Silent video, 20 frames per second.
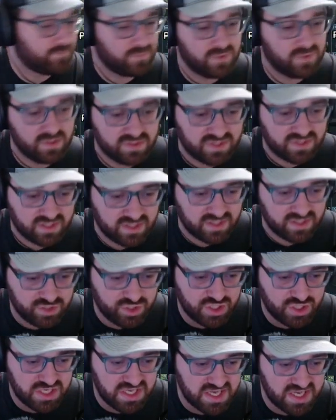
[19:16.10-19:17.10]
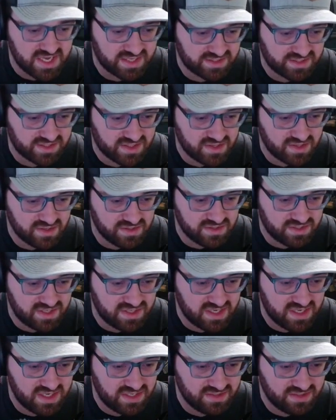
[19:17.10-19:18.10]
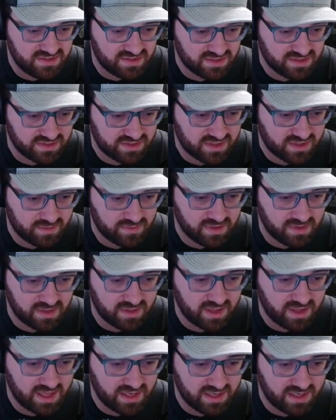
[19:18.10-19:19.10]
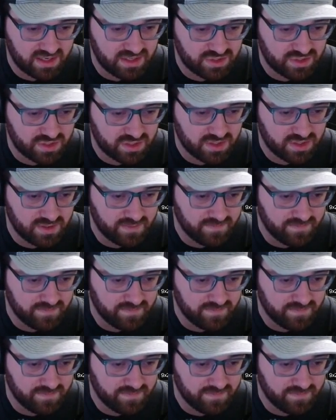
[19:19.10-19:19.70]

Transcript: It's like the GS13s or something of that nature.